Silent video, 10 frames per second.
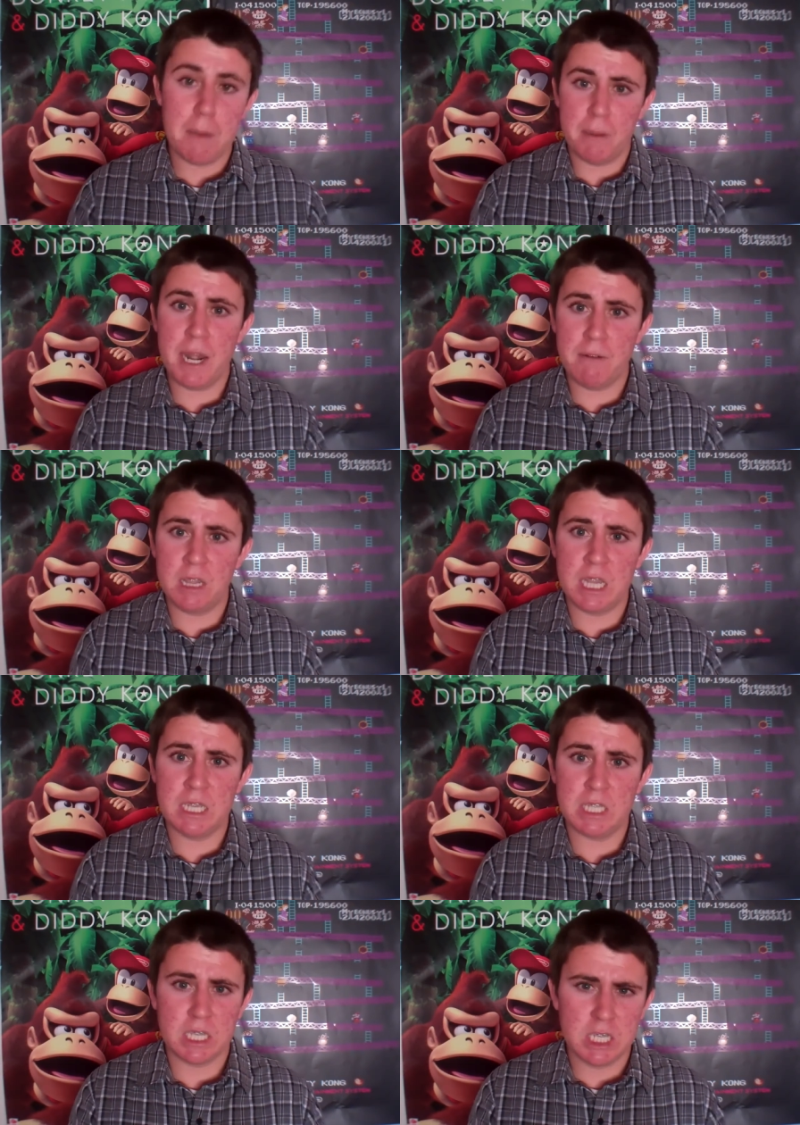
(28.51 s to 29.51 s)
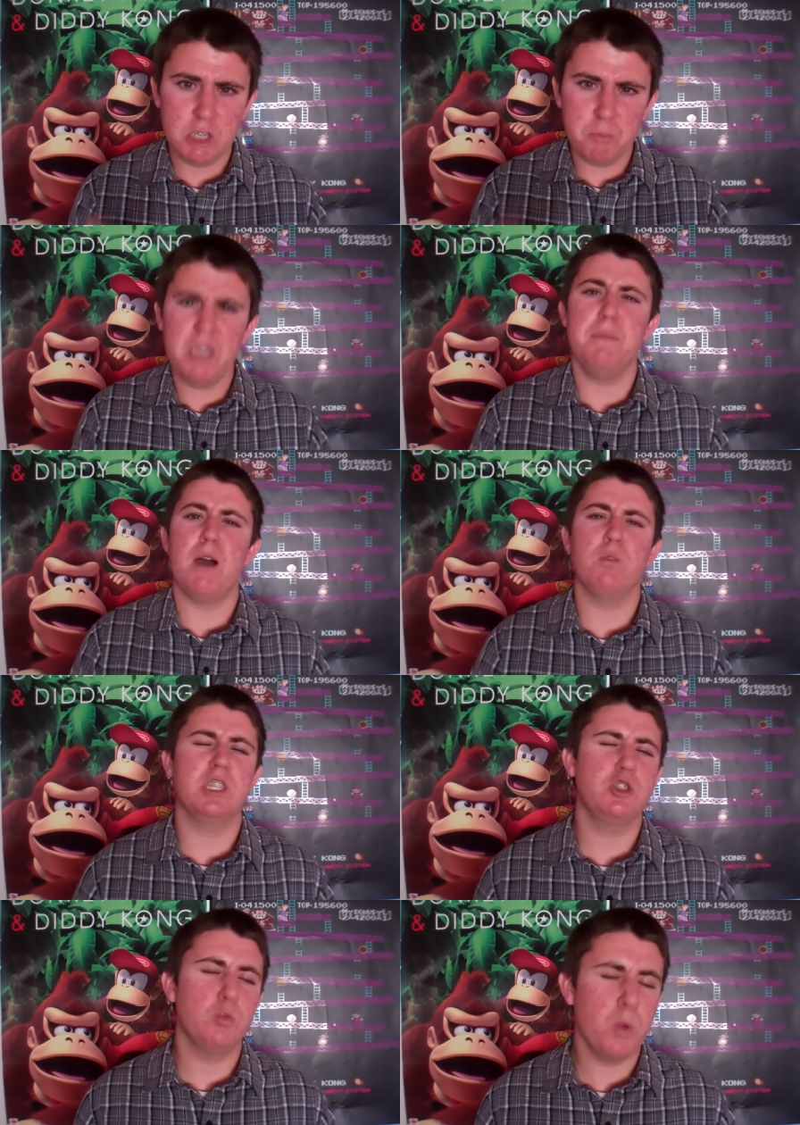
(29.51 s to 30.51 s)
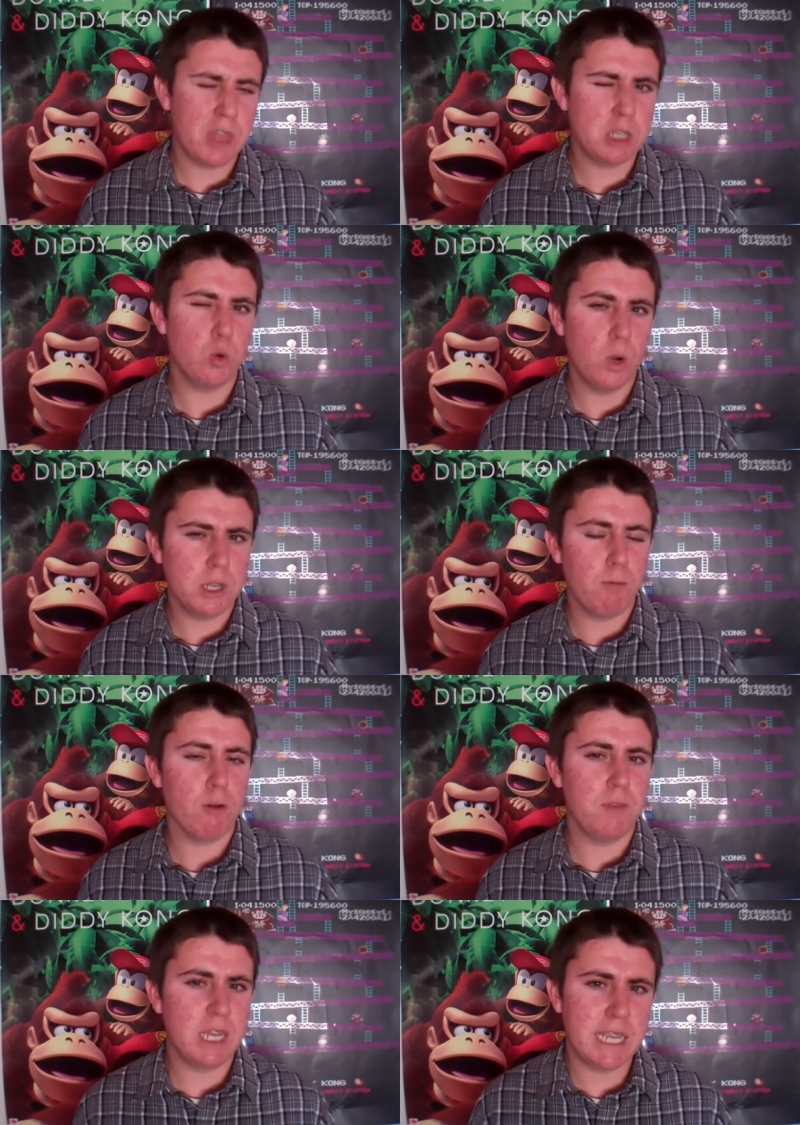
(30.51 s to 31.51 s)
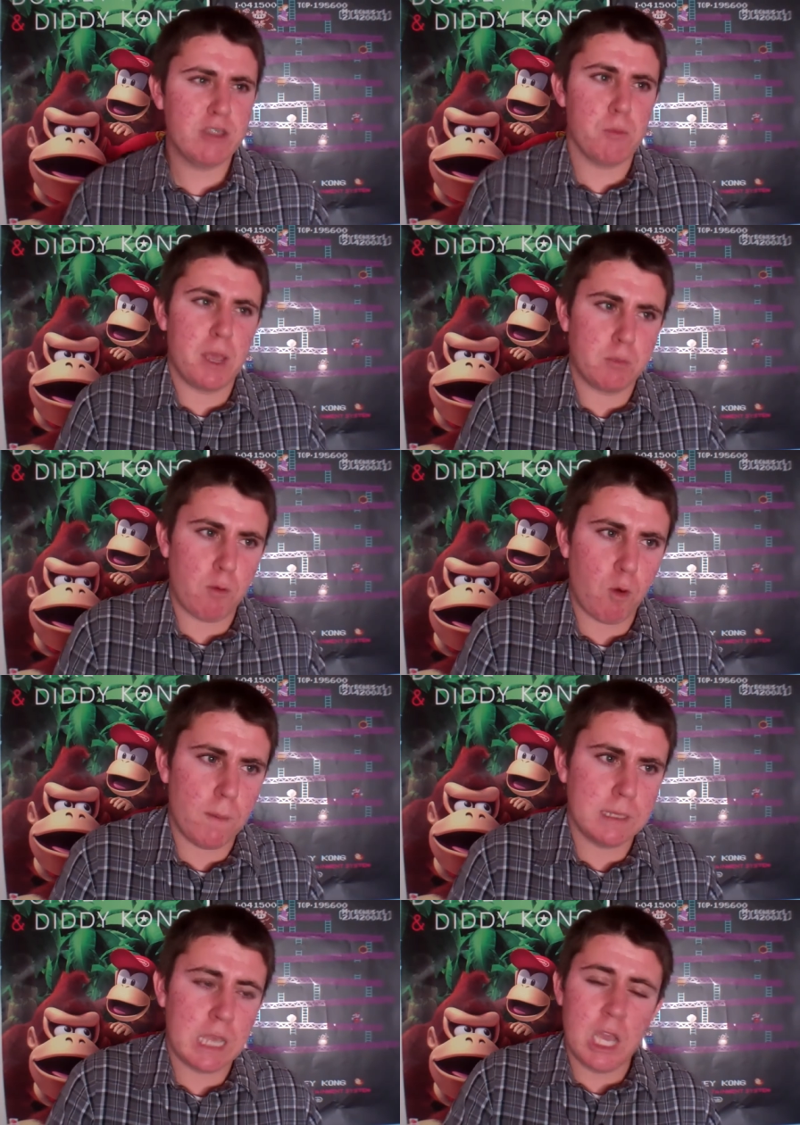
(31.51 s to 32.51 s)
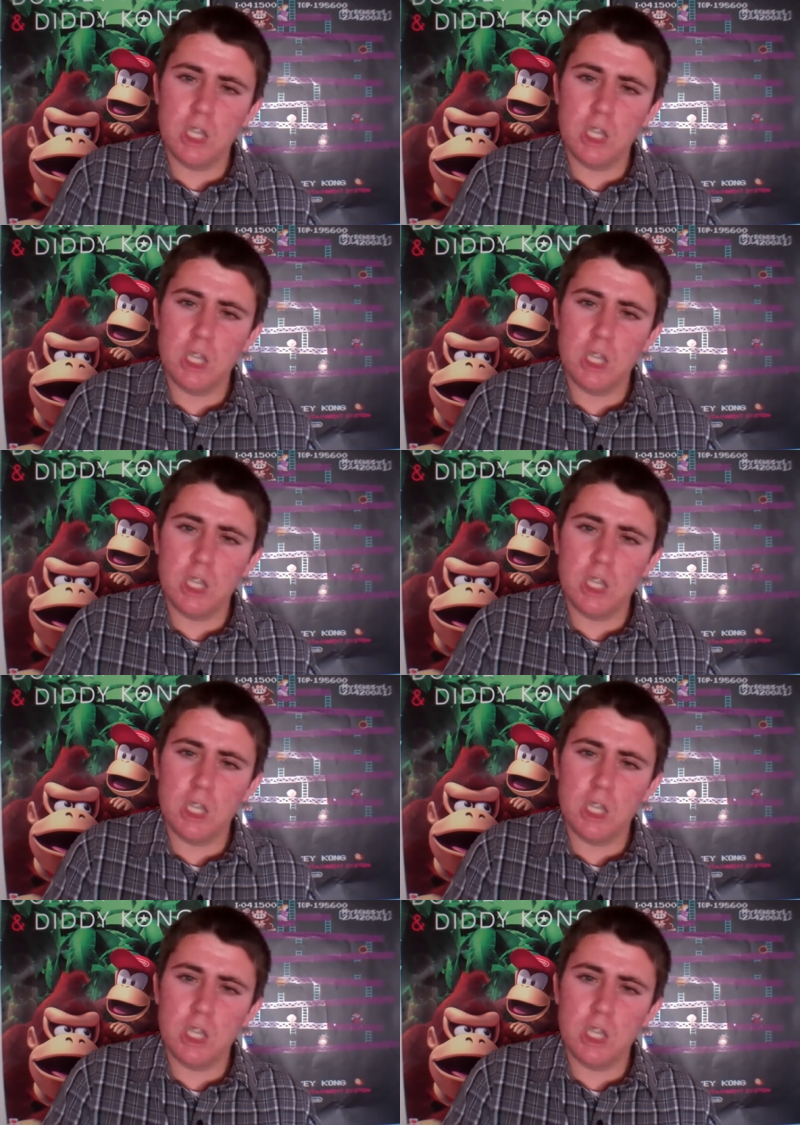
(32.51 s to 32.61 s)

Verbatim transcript: But nevertheless, be about within 24 feet to get the best performance.